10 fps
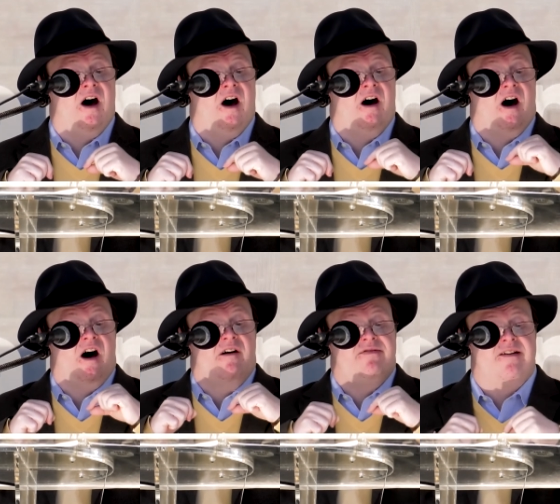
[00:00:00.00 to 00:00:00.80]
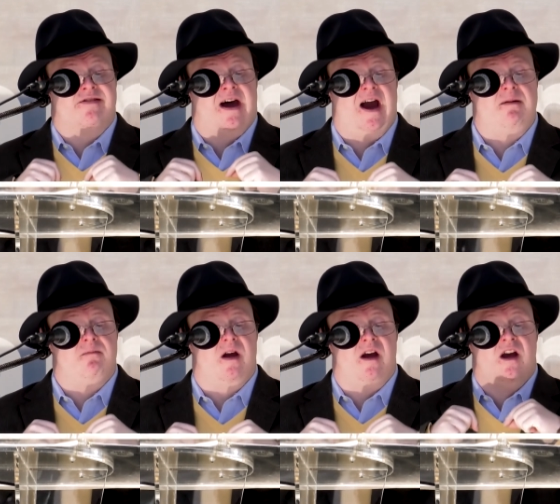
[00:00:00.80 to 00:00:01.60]
uh, of this type
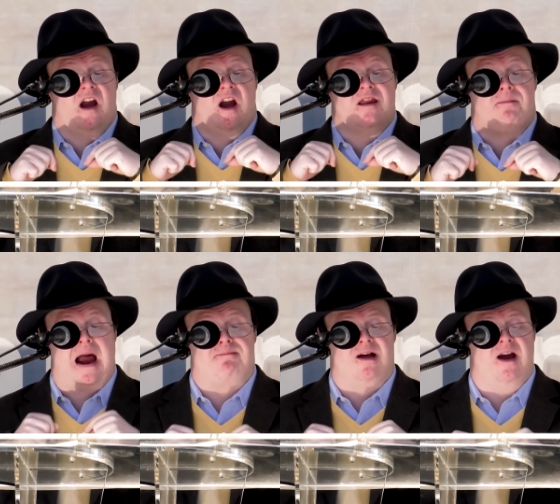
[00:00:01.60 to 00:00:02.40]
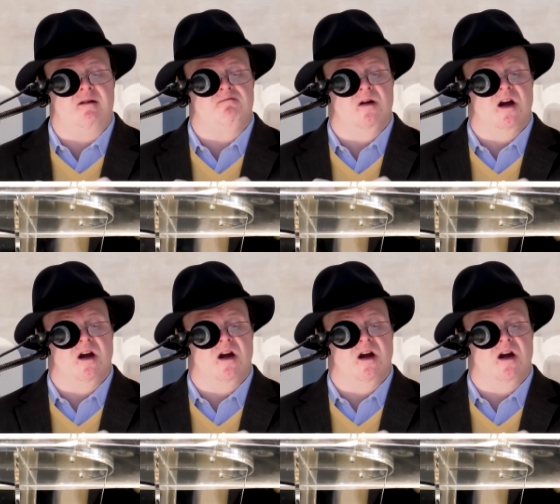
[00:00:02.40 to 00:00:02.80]
in the pipeline,